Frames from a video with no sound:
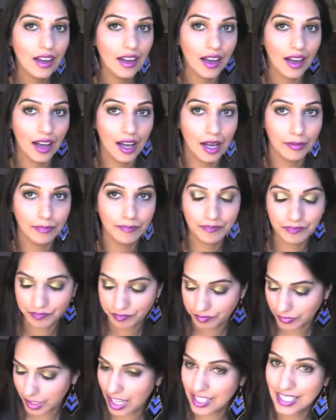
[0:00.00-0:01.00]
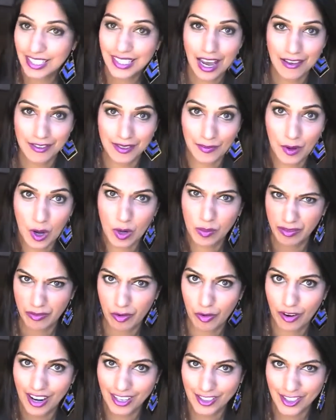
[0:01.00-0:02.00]
I did have some on
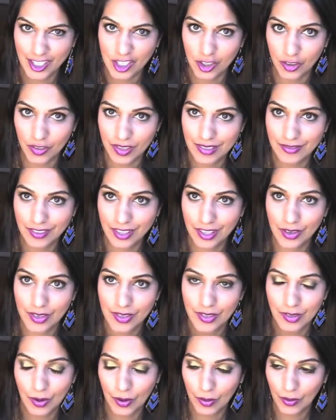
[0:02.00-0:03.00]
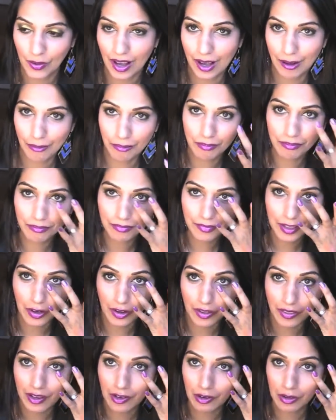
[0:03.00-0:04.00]
before I actually shot this video, so you
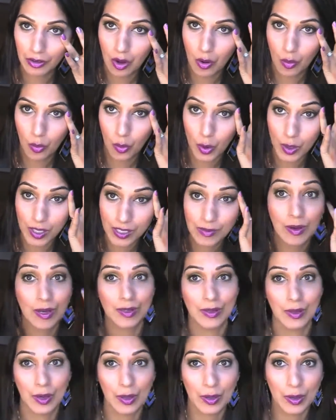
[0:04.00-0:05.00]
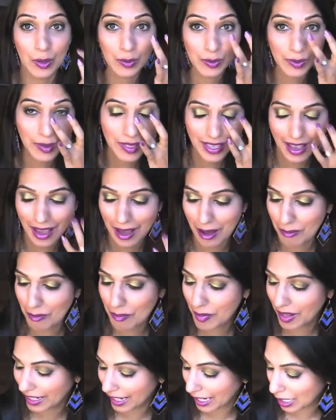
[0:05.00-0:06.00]
know, they're a lot worse, my circles.
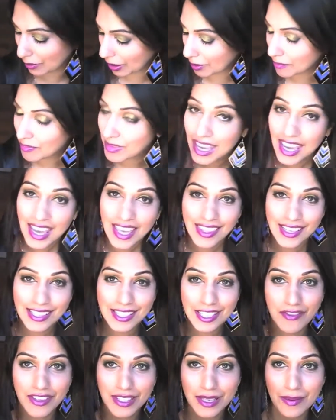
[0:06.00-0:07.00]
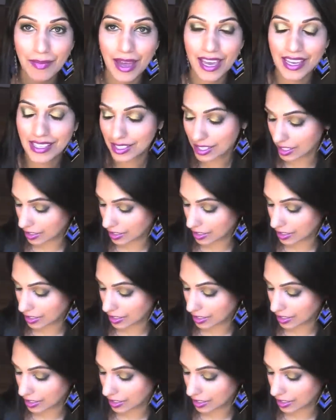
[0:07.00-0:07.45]
But anyway, this stuff is amazing.